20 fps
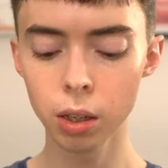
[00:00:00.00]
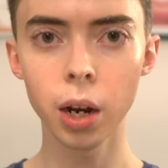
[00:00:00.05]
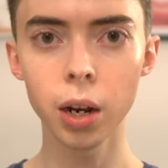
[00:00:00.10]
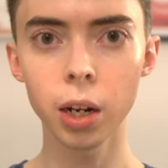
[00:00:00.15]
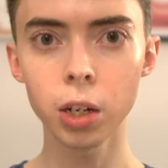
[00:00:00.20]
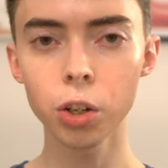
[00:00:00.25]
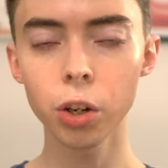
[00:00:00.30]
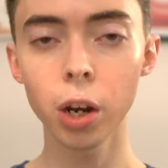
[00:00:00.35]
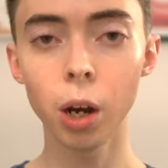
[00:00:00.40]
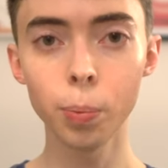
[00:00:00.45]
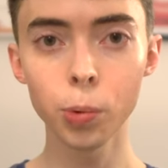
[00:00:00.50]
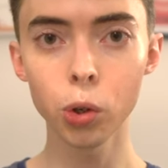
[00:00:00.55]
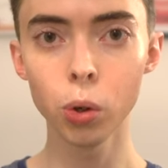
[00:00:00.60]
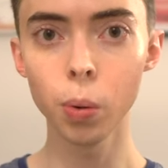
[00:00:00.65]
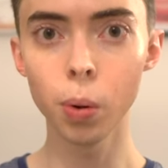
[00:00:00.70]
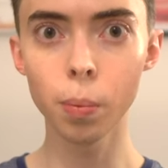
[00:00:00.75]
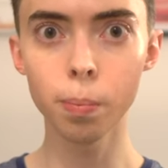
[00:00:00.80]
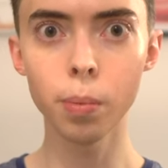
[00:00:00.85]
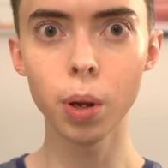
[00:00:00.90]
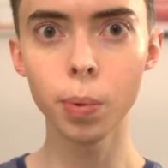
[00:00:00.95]
can actually help
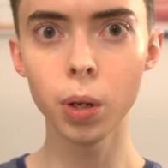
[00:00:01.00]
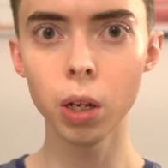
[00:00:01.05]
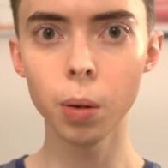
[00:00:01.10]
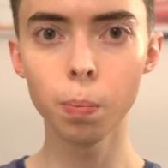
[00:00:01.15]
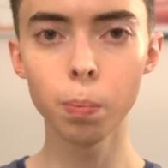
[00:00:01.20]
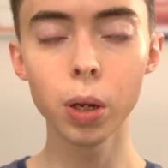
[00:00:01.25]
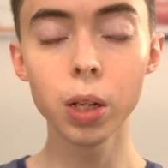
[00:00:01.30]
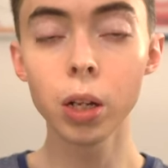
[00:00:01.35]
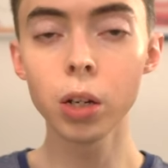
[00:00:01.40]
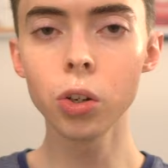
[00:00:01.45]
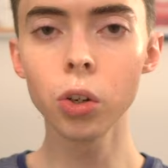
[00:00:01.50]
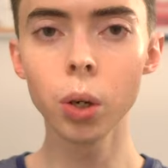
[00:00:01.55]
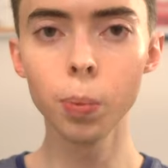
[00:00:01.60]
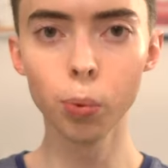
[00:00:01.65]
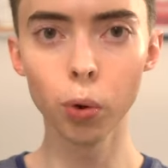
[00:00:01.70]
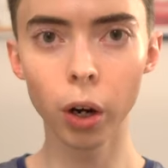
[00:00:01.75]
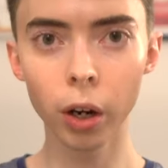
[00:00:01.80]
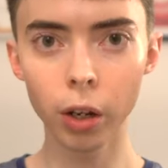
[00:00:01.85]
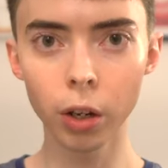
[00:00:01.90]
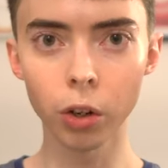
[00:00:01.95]
to maybe potentially
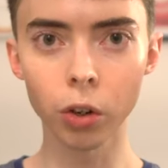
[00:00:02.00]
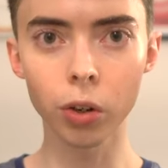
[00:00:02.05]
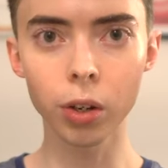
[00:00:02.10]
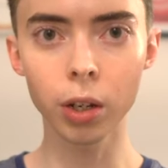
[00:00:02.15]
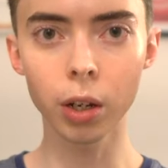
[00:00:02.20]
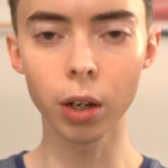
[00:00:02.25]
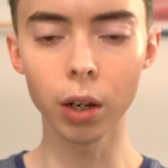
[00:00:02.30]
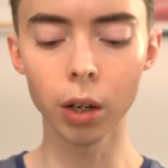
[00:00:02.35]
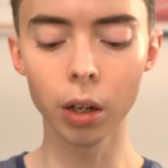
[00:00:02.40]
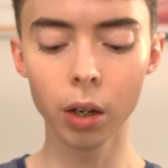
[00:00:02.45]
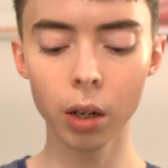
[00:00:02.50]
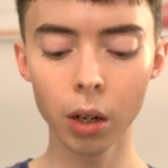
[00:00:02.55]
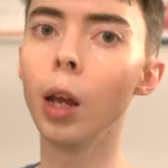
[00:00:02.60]
brighten your skin.